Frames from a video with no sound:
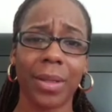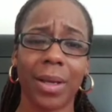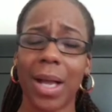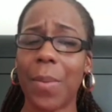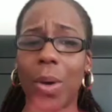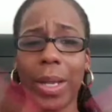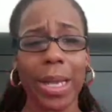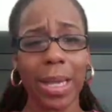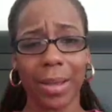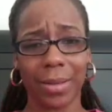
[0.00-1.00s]
Come on
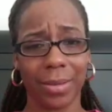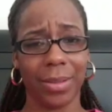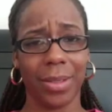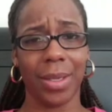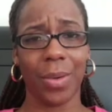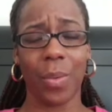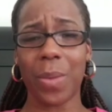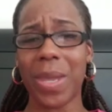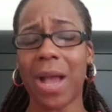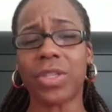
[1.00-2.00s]
now. We,
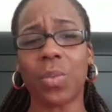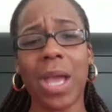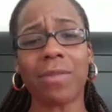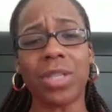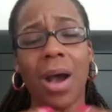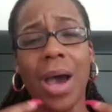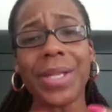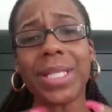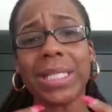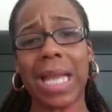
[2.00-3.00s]
we have to we have to
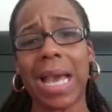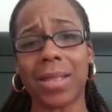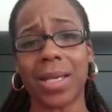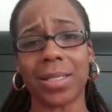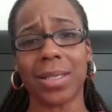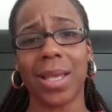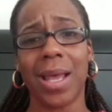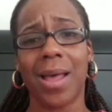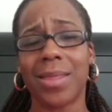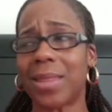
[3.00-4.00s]
understand this
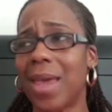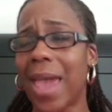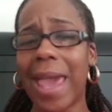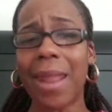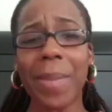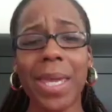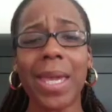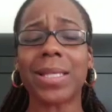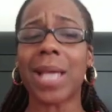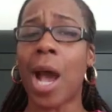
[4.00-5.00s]
that the enemy
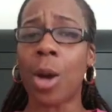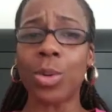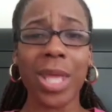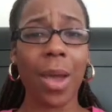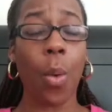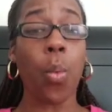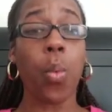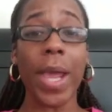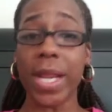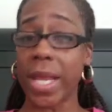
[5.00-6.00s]
is out there
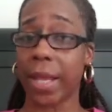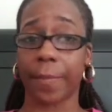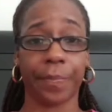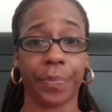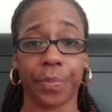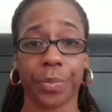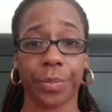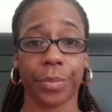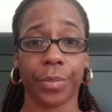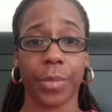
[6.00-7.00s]
waiting.
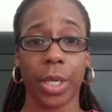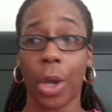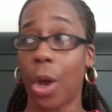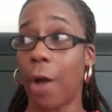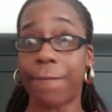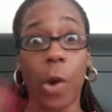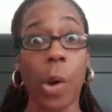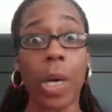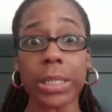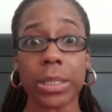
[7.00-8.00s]
Of
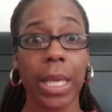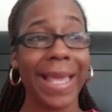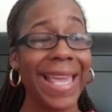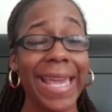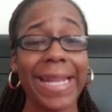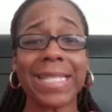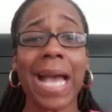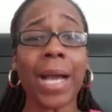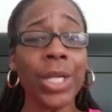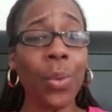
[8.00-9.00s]
course, he ain't
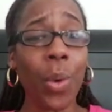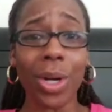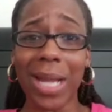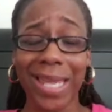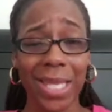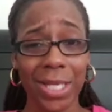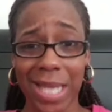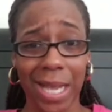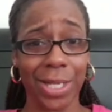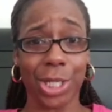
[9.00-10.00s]
attacking the world like he
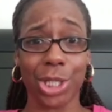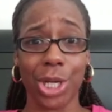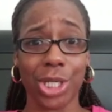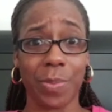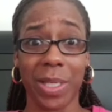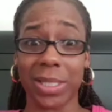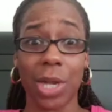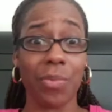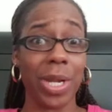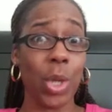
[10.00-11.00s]
attacking the church because they're
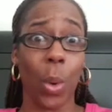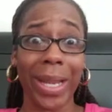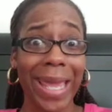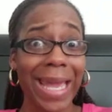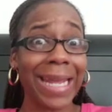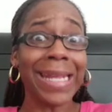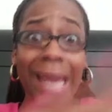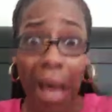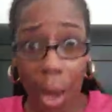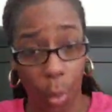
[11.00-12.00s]
already going to hell
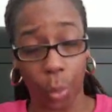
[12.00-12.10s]
anyhow.